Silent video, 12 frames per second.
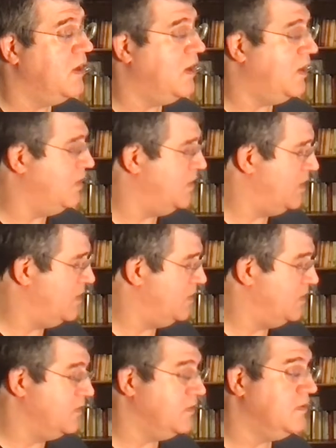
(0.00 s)
and then
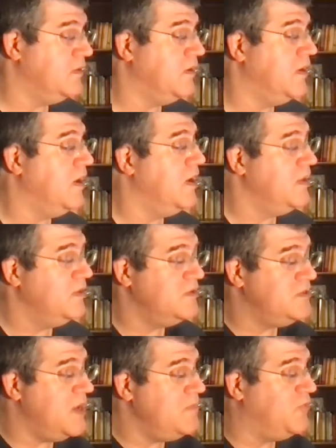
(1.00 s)
the
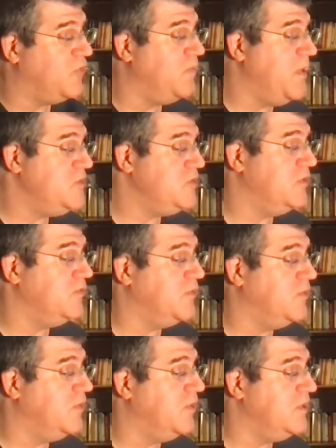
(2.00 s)
same formation of
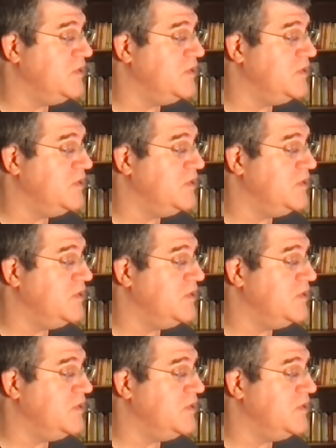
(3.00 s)
chord,